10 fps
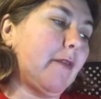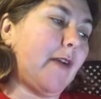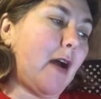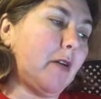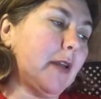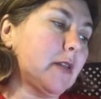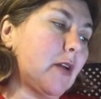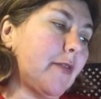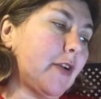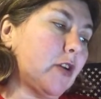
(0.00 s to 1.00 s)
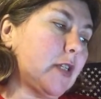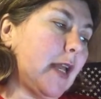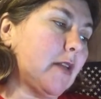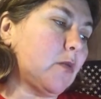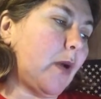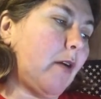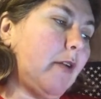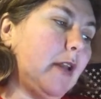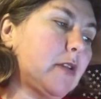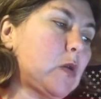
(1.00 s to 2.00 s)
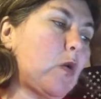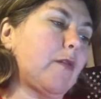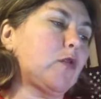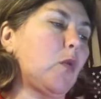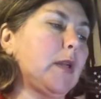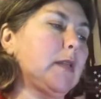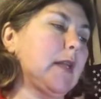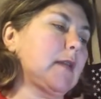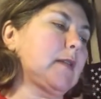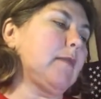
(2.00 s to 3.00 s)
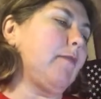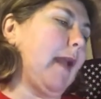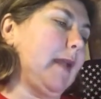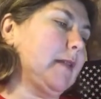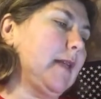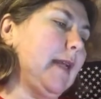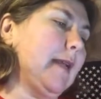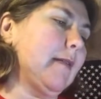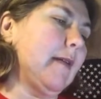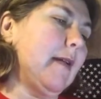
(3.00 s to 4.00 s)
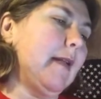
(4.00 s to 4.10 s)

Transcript: Falcons on Thursday as well in a score of 26-18.